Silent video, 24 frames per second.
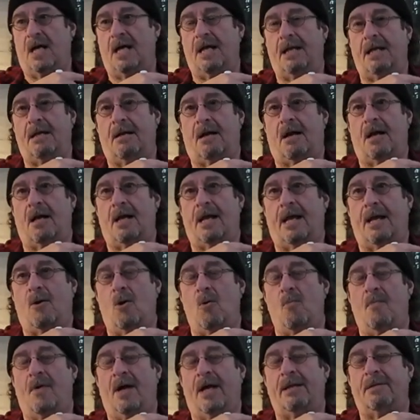I I
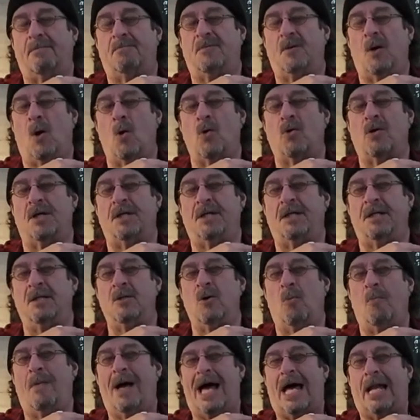hope my okra didn't
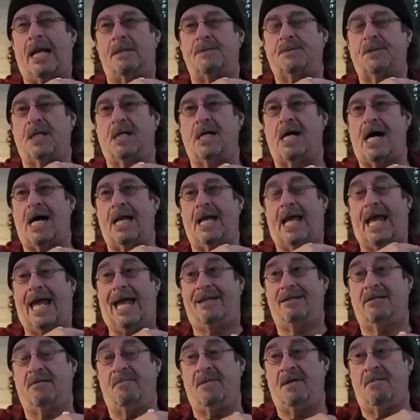go bad. I forgot I
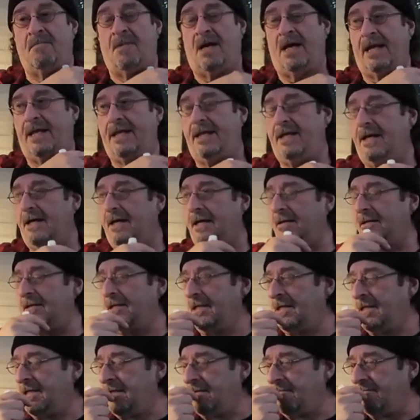had them in my uh,
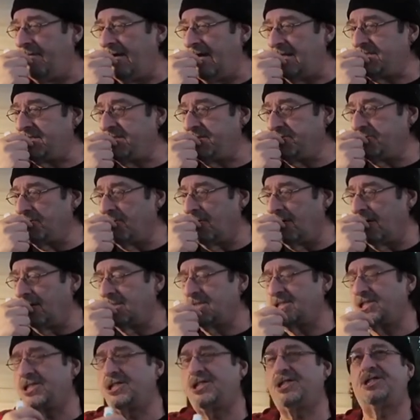veggie drawer.
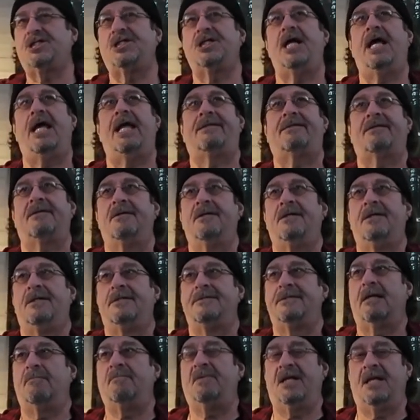Shit,
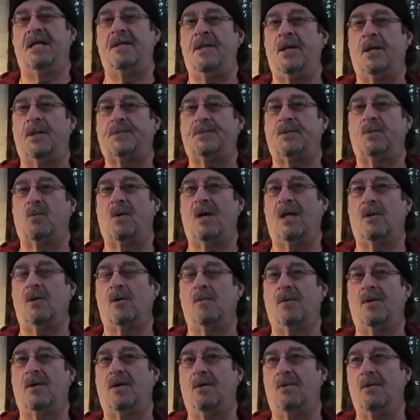they've been in there for well
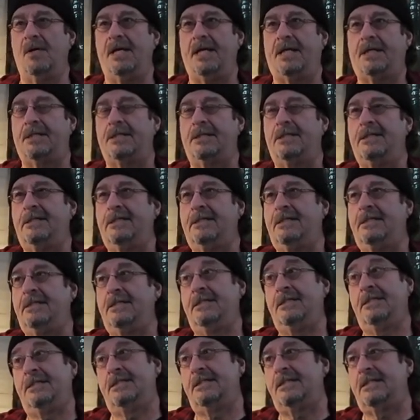over a week.
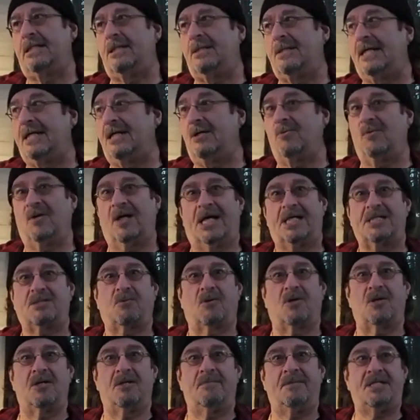Oh well, I guess
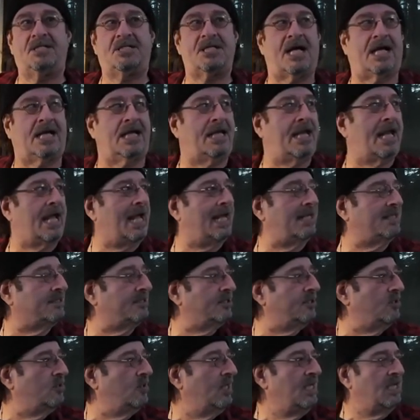we're gonna be checking that
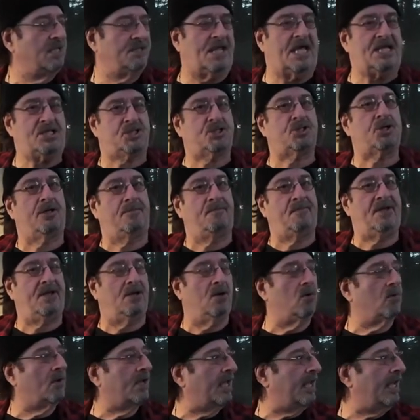too. They should be
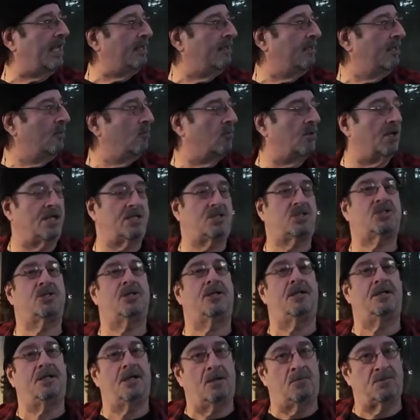okay. What I
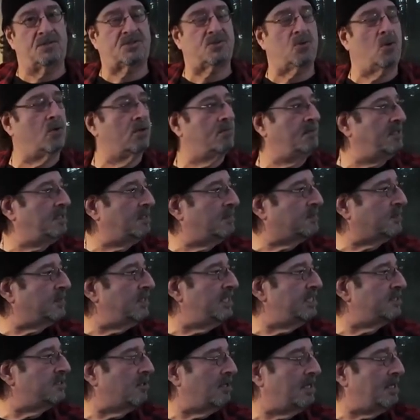should have done was throw them in the
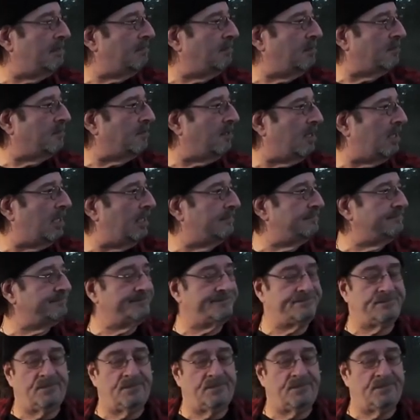freezer. I never thought.